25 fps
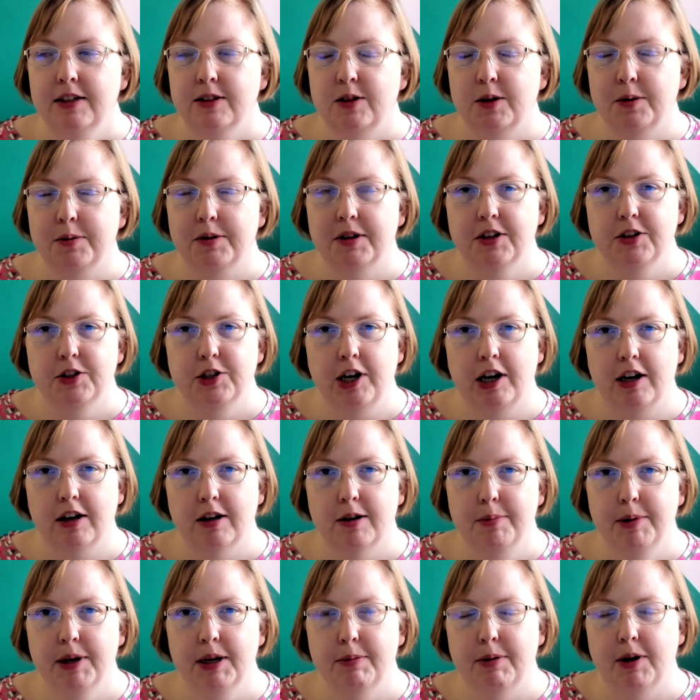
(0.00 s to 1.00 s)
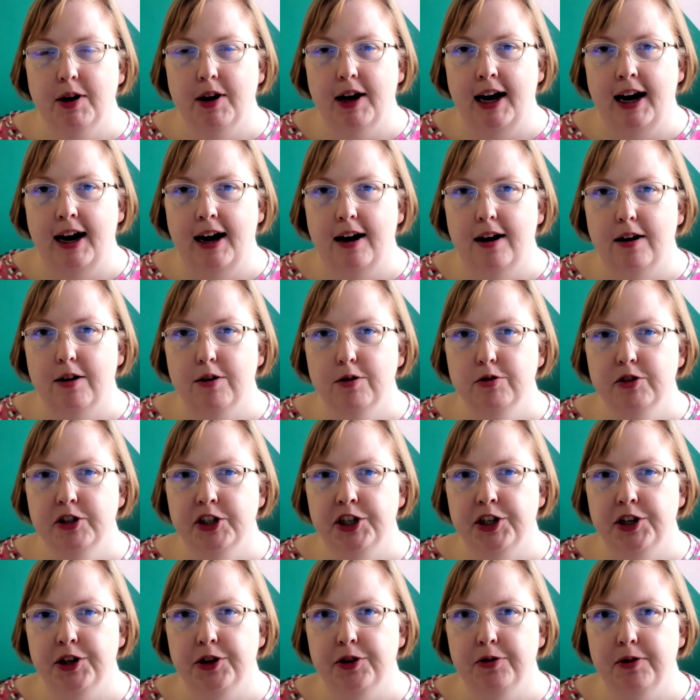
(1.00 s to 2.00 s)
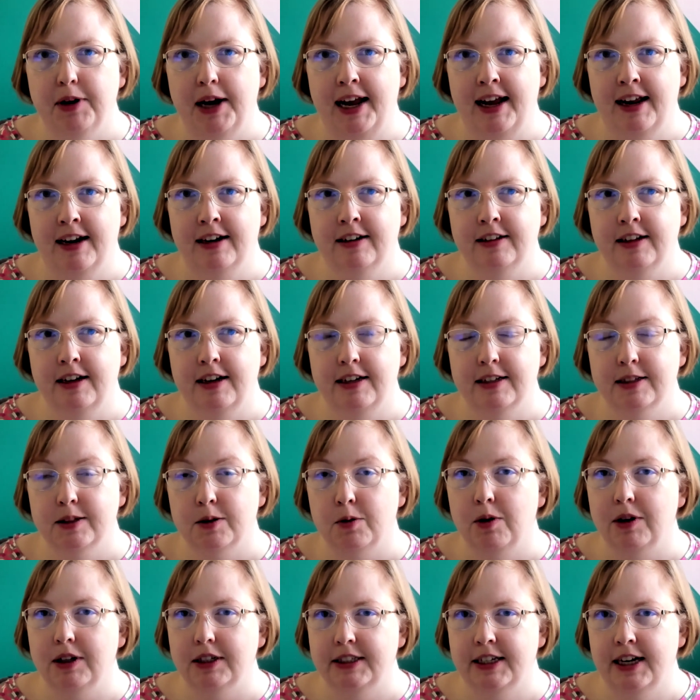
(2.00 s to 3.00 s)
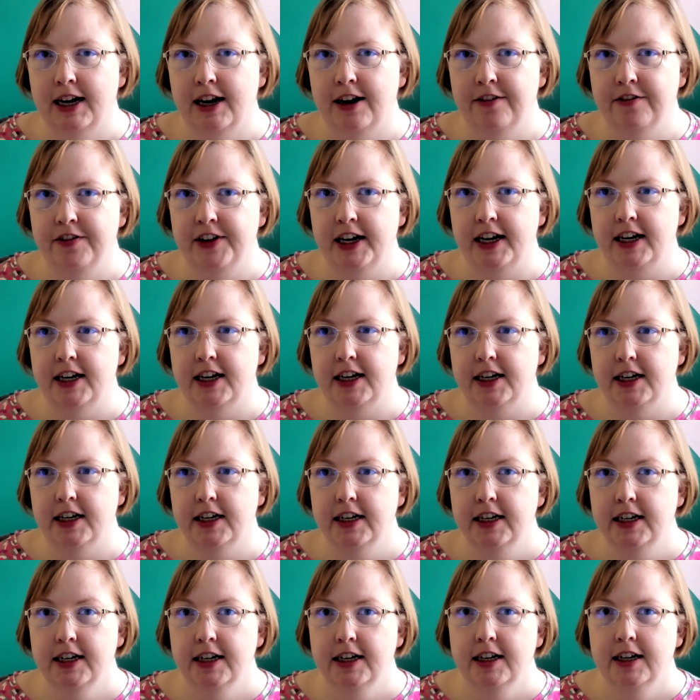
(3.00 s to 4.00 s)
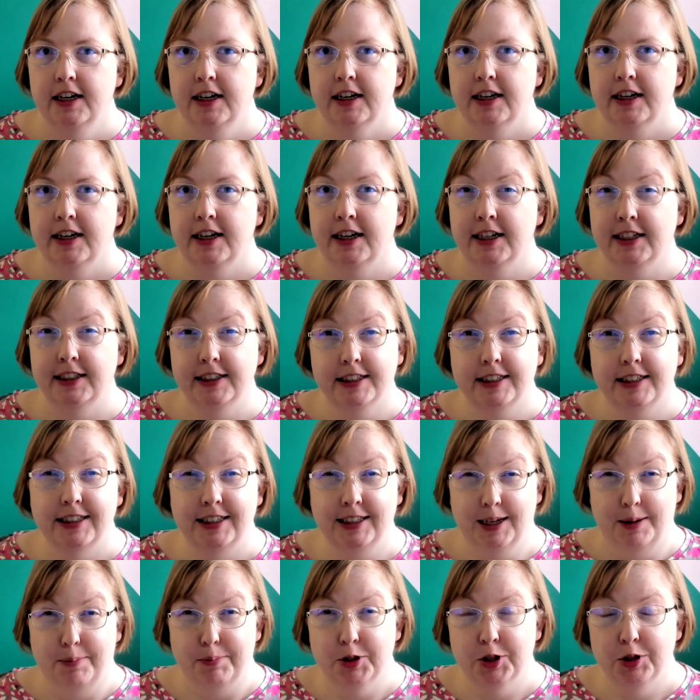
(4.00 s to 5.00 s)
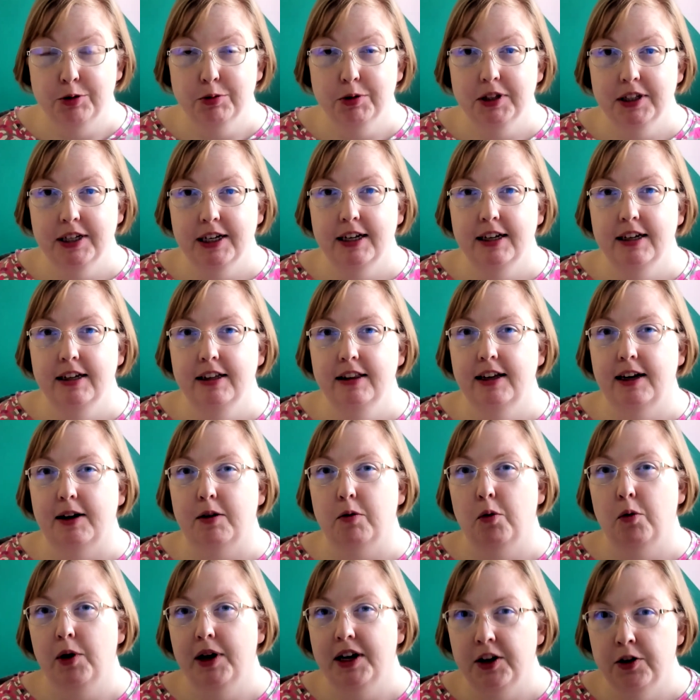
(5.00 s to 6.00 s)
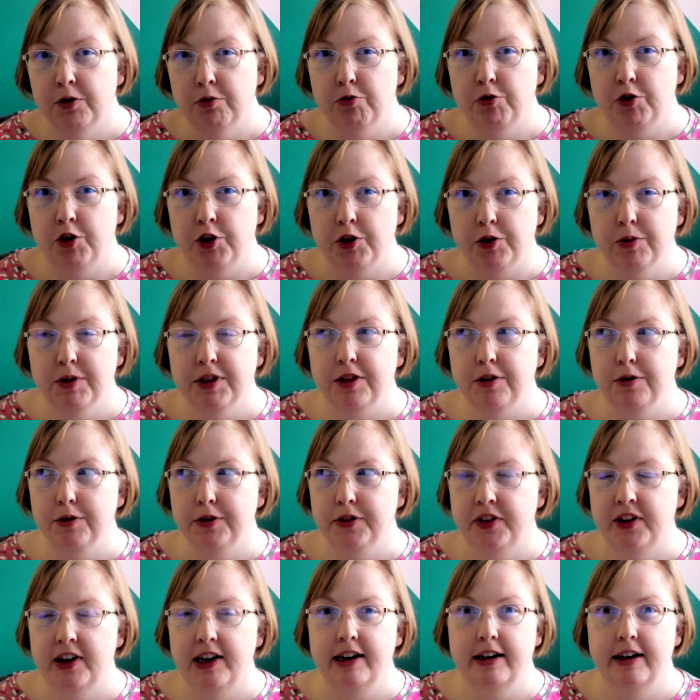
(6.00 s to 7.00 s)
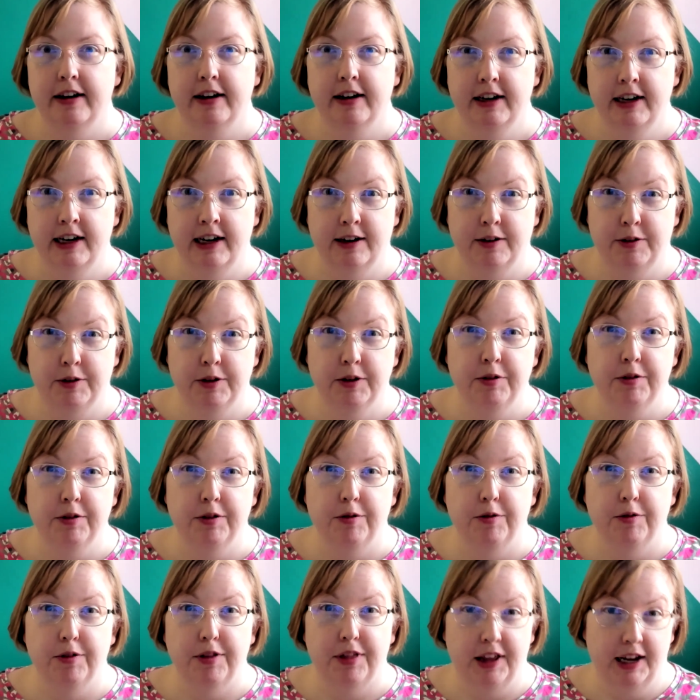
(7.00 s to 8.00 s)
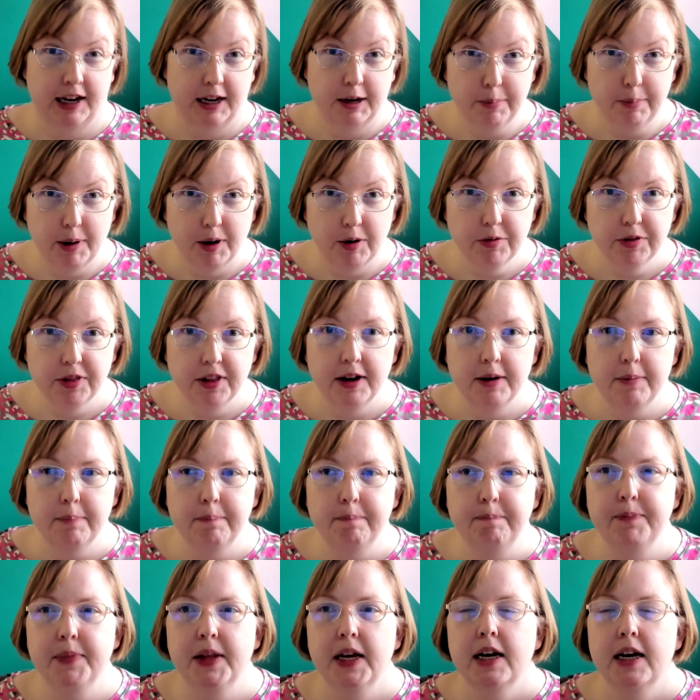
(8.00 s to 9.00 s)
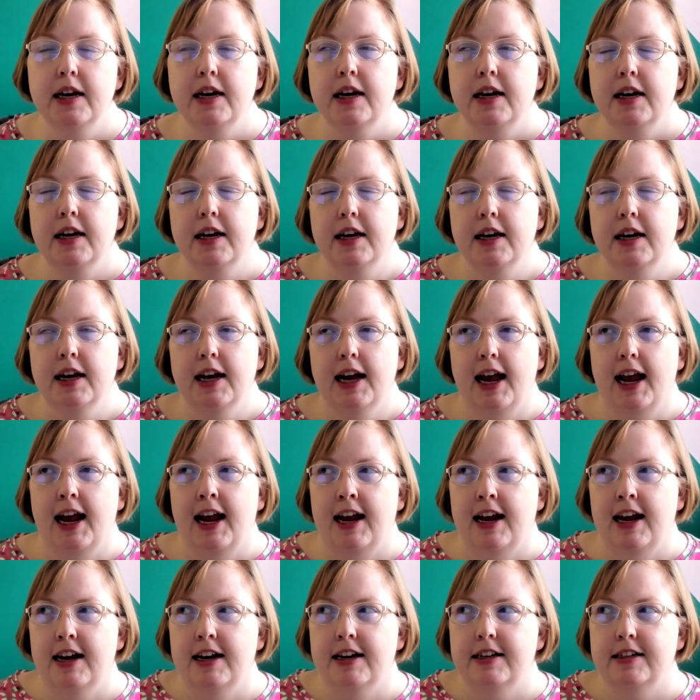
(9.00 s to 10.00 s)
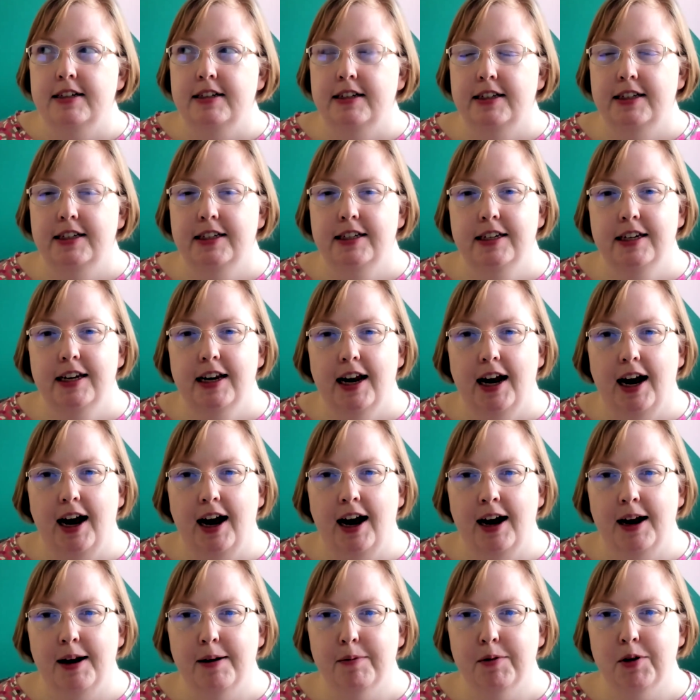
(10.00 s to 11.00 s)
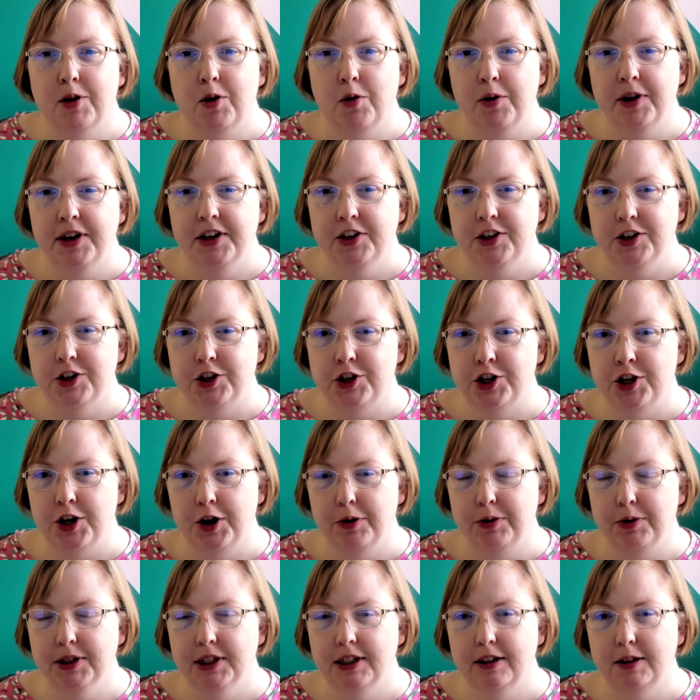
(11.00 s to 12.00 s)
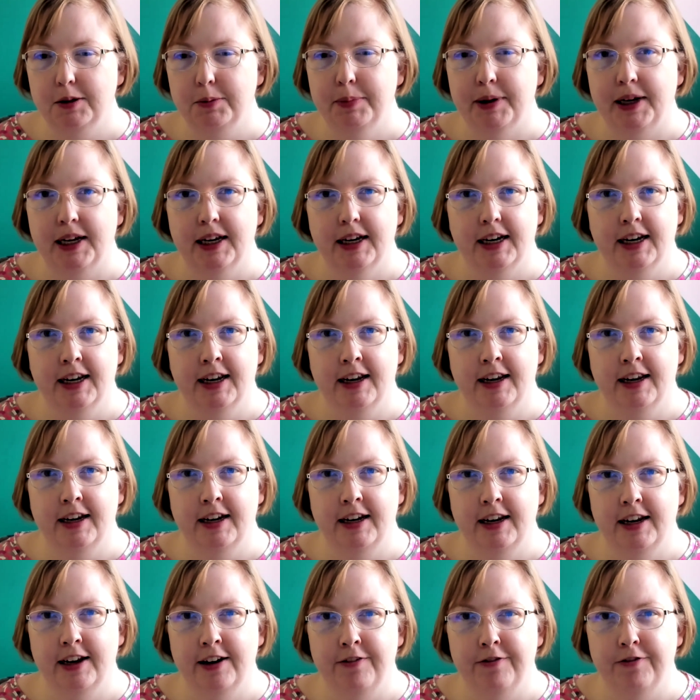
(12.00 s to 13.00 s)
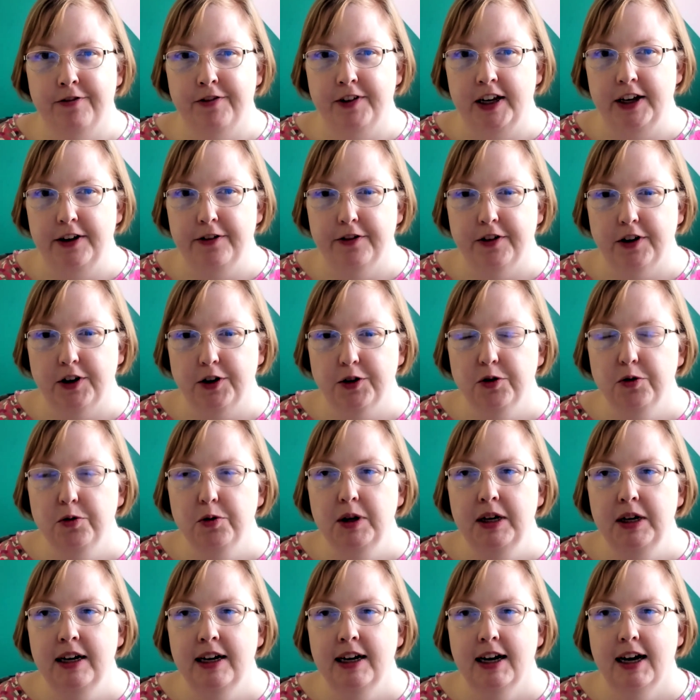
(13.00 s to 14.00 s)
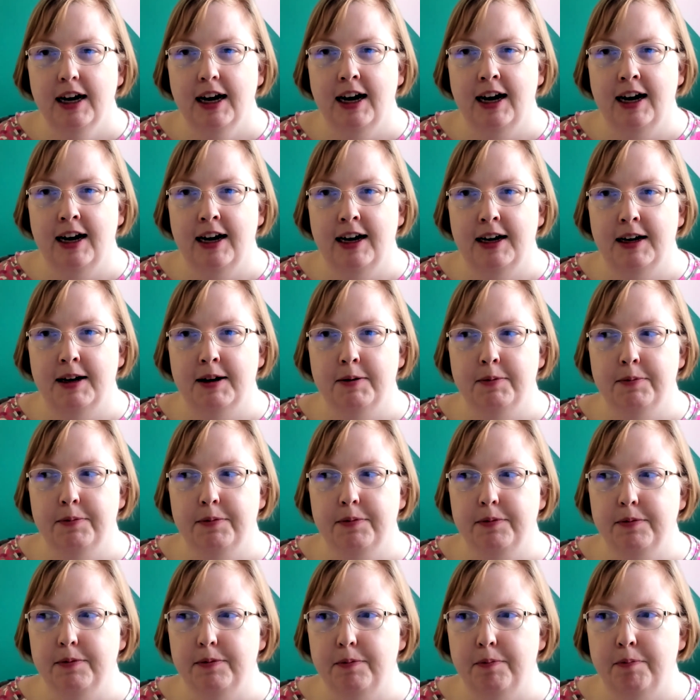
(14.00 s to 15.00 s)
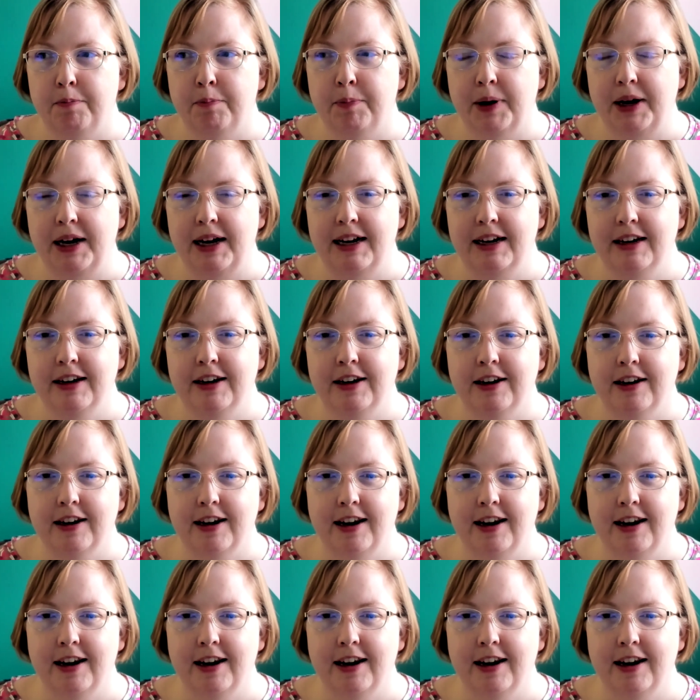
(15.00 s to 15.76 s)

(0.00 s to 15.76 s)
So I'm going to talk a bit about how to analyze qualitative data conceptually, like what you do with those data and how you think about them. And I'm going to show a little bit in vivo, but